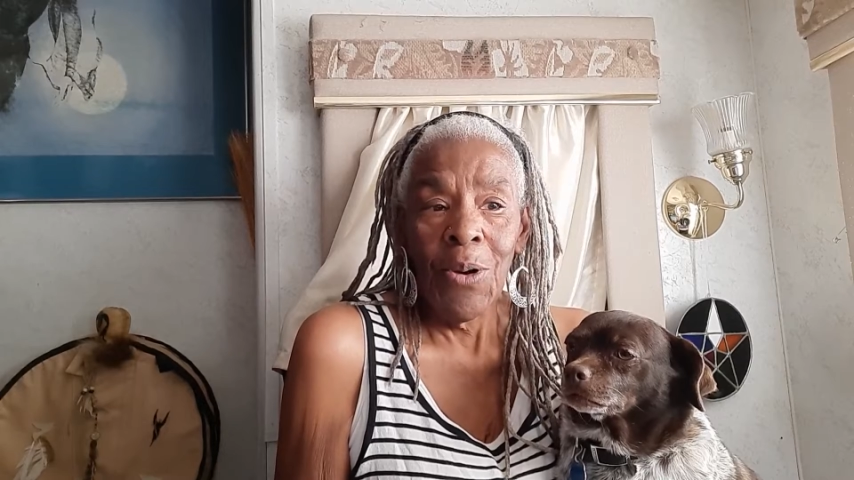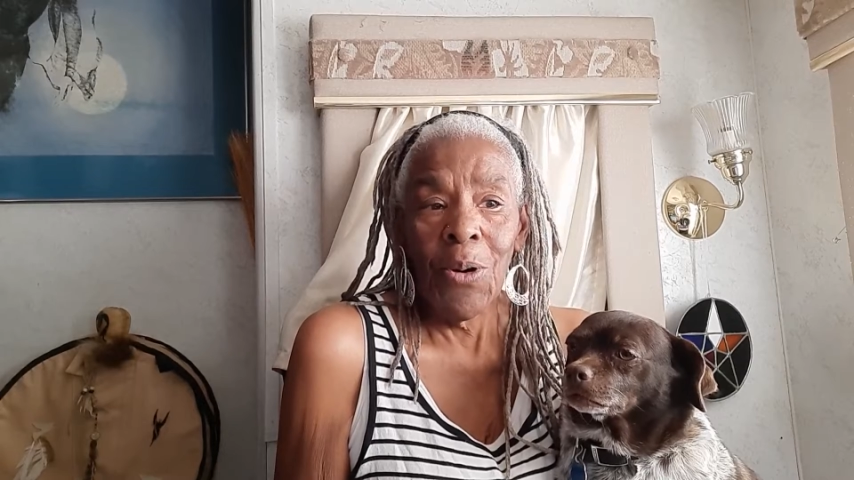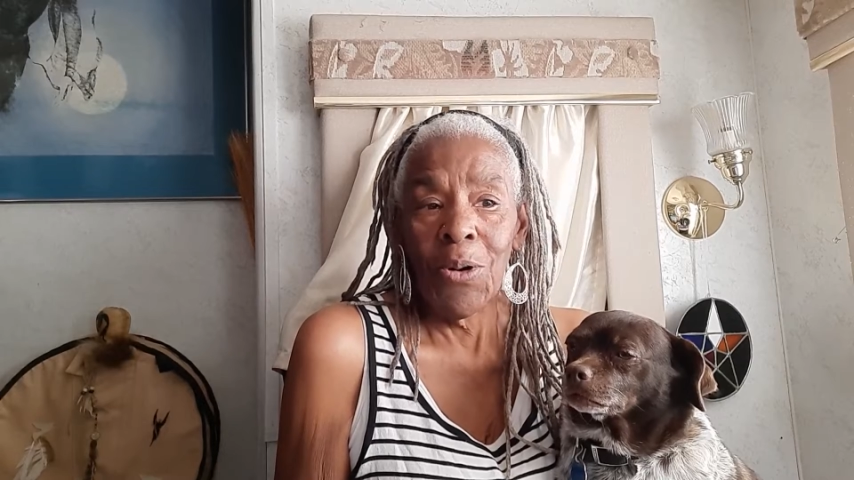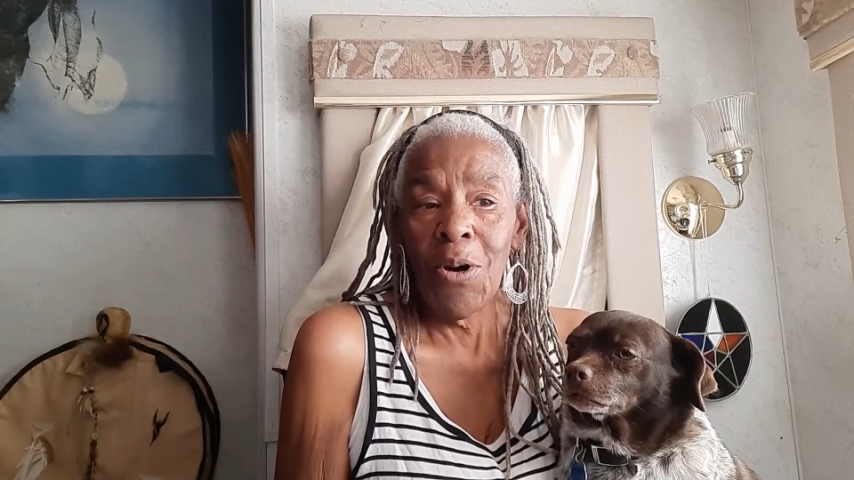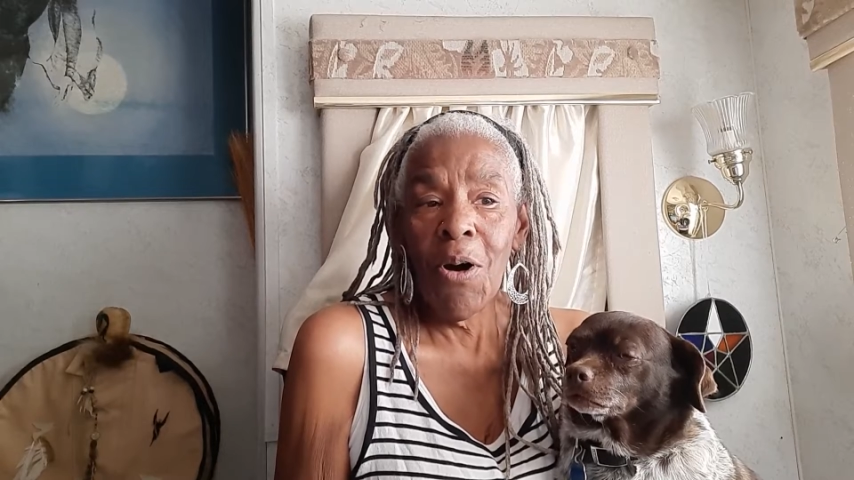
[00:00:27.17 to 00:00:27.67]

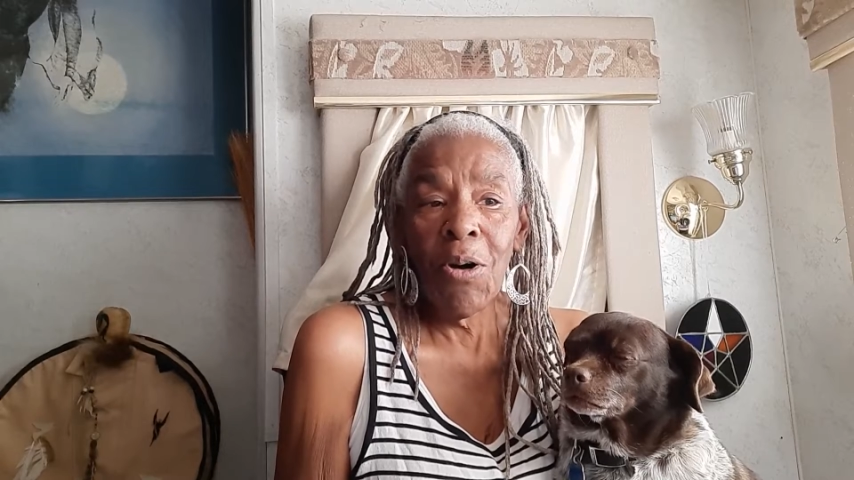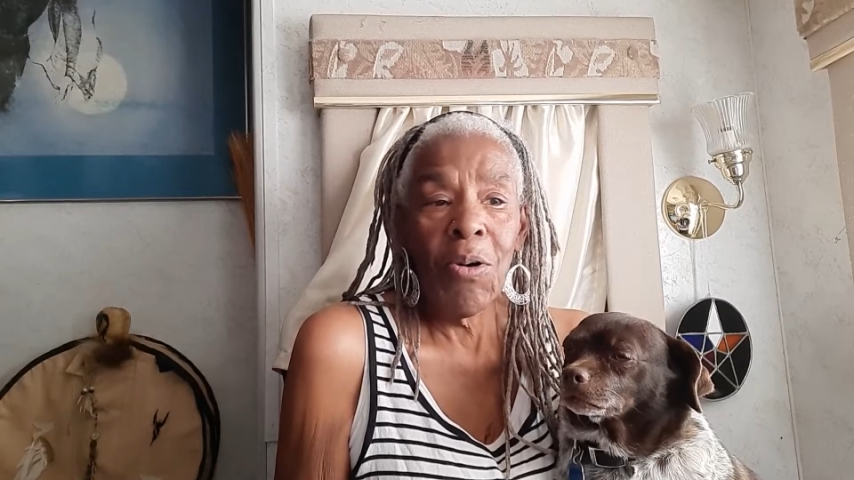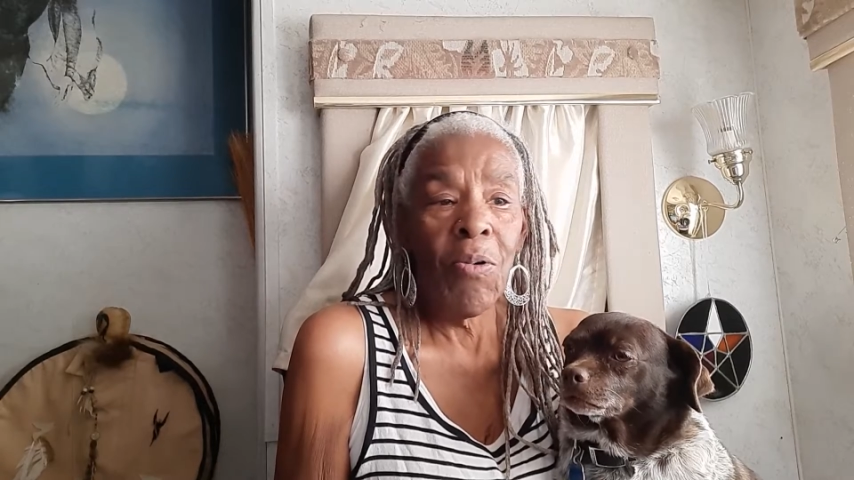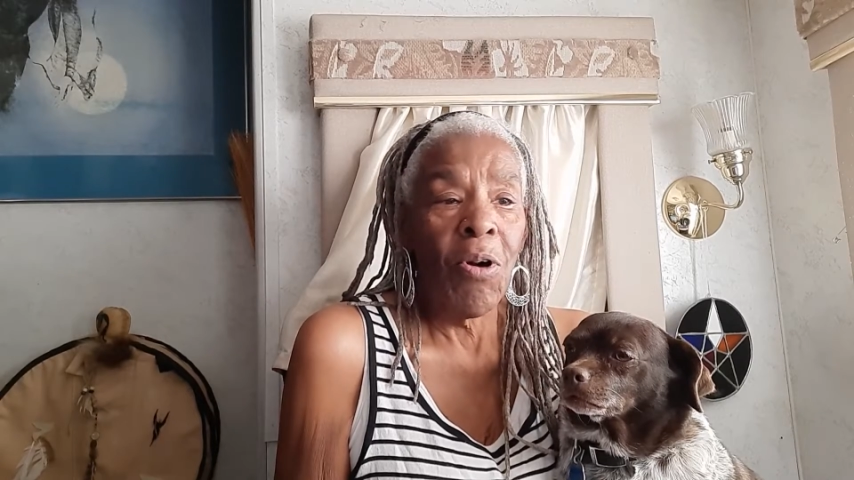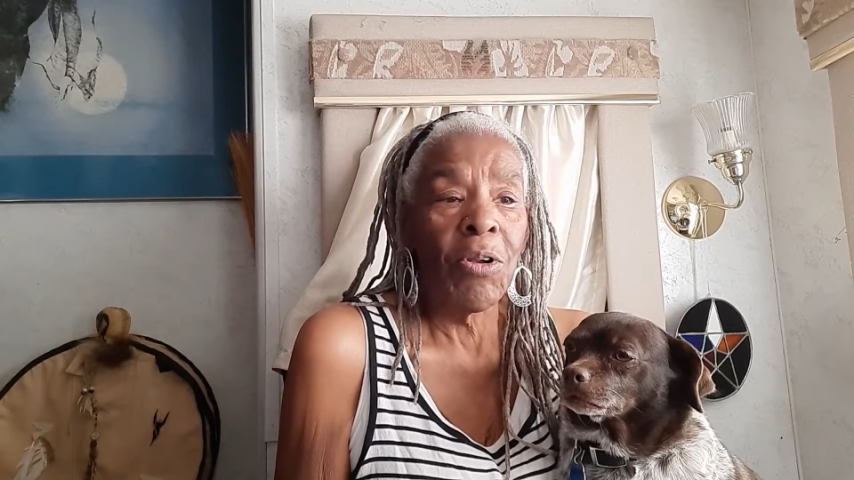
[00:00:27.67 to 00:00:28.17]
on
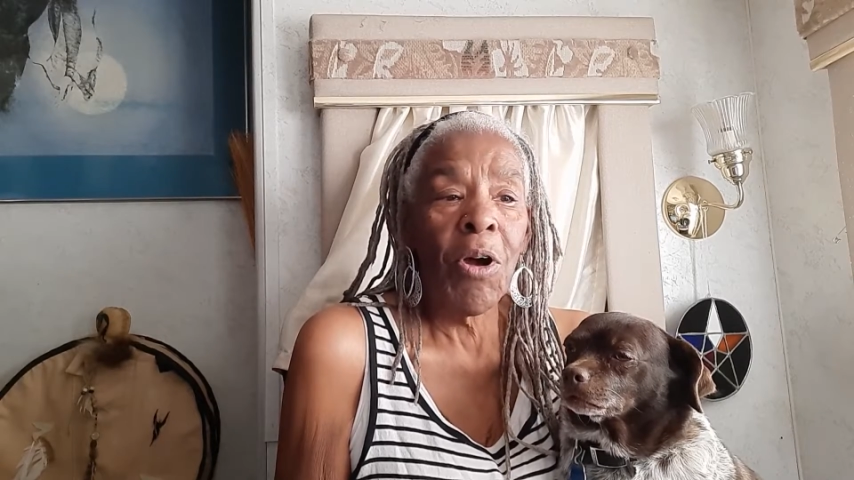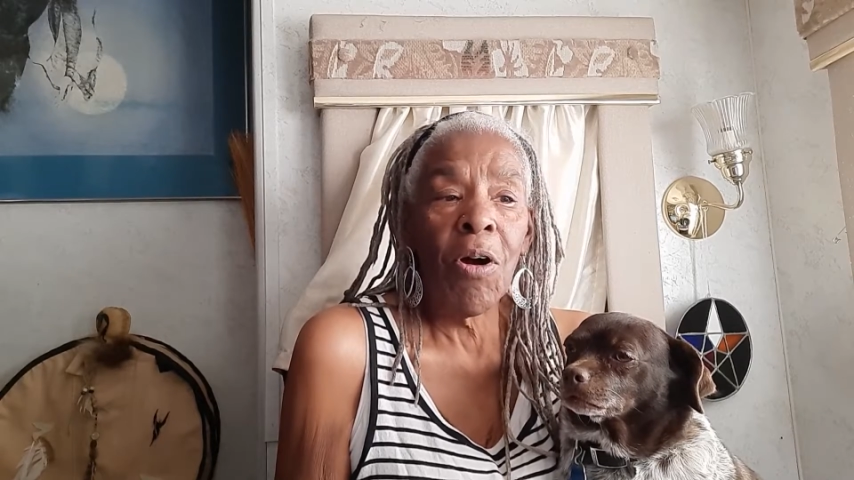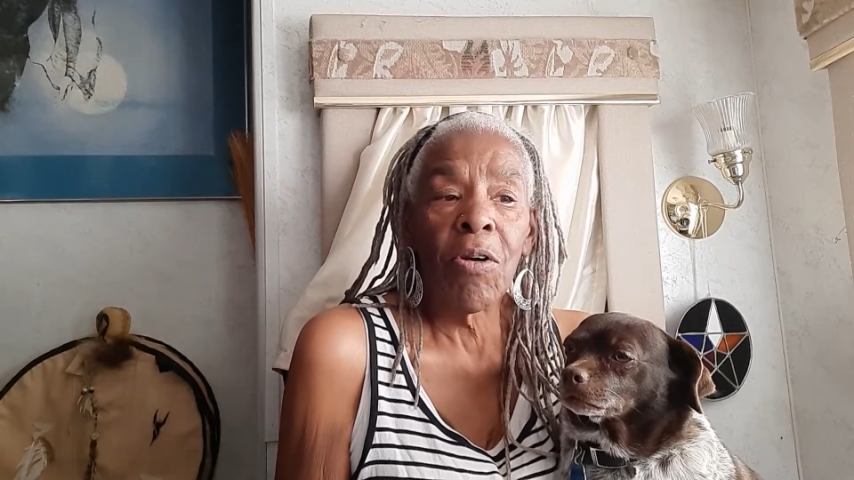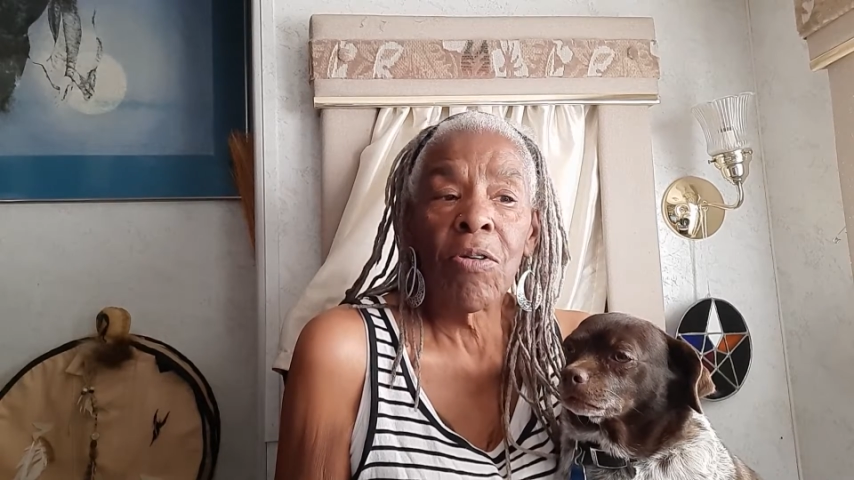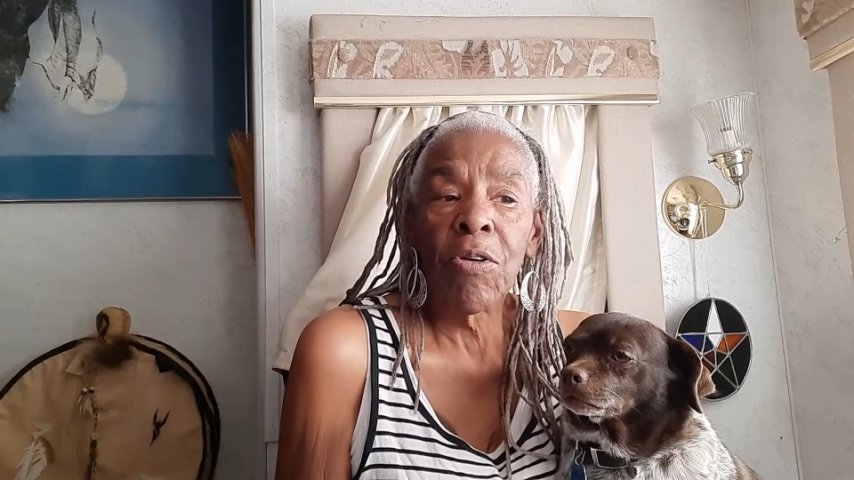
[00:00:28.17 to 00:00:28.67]
cargo